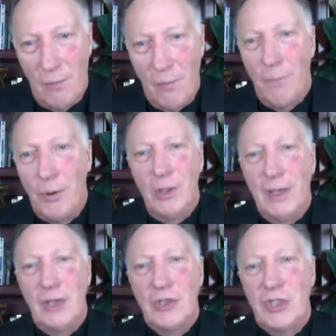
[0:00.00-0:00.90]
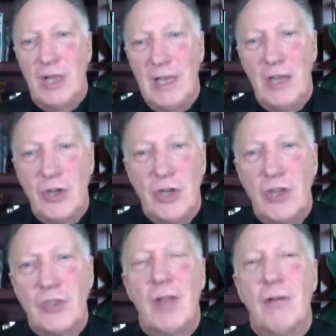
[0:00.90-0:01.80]
pull against the leash? It
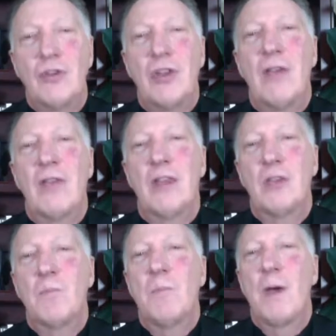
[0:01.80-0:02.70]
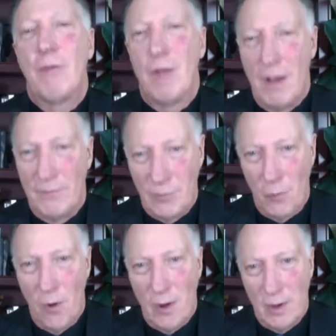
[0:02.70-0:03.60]
doesn't understand that it's better off to
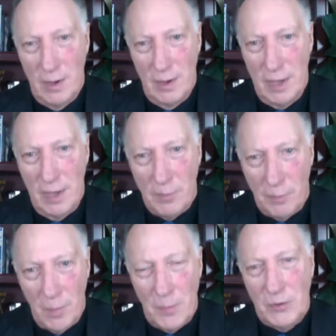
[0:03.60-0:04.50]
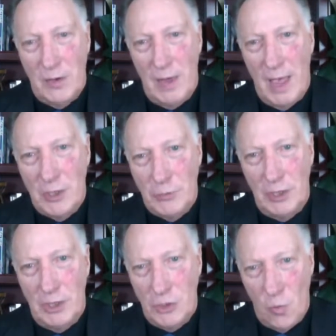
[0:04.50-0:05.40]
walk, and the purpose that he has
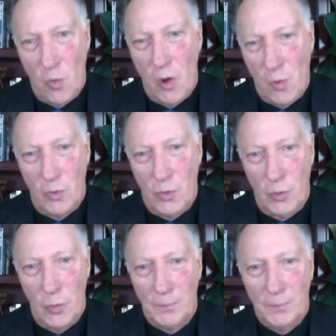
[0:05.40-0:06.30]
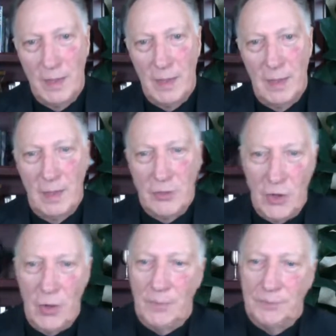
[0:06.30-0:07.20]
really is to walk with you.
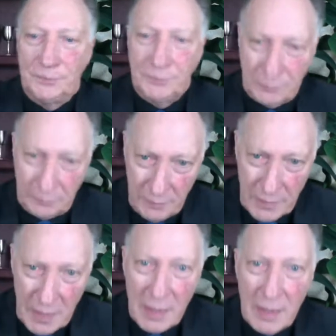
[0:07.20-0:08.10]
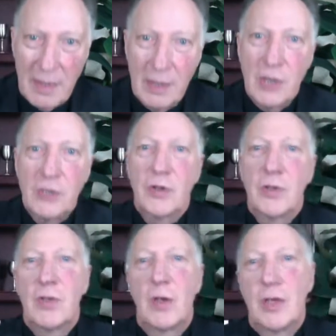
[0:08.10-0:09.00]
So,
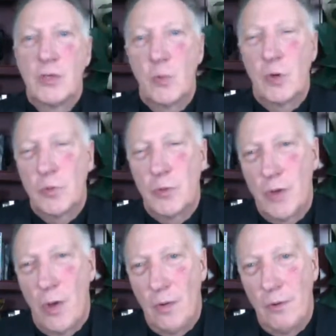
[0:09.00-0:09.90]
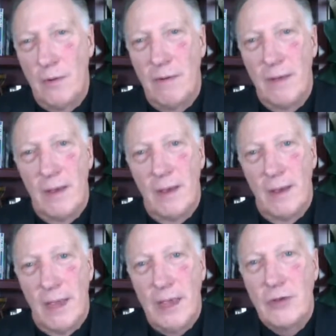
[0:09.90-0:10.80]
as works with the Holy One,
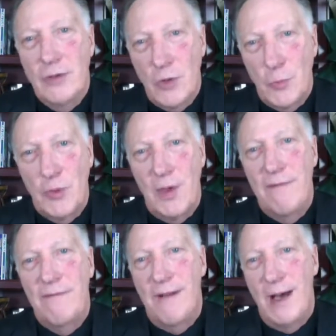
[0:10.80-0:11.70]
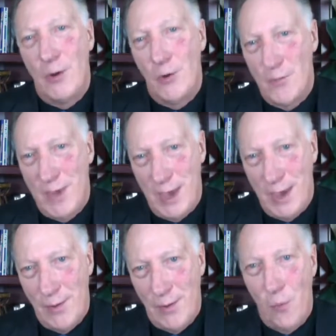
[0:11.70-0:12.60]
he starts with a follow
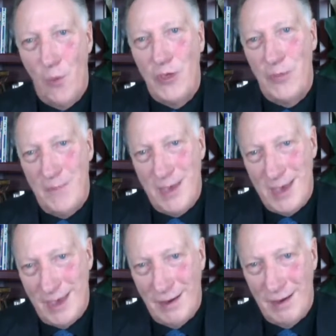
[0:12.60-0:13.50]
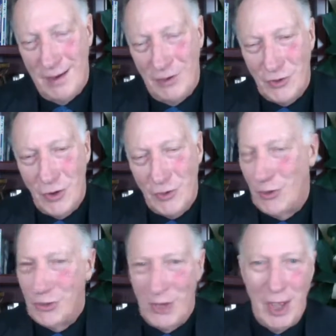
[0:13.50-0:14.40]
me or with me instruction. You
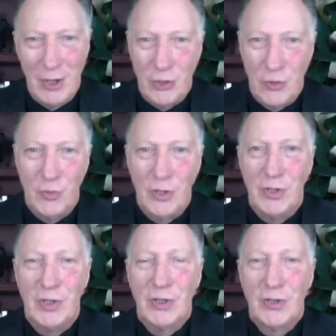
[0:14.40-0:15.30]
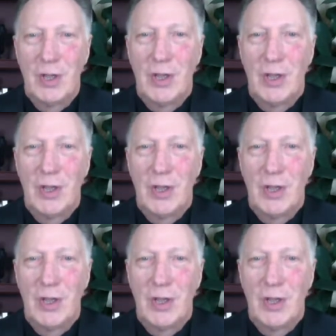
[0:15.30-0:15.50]
see how Yeshua did this.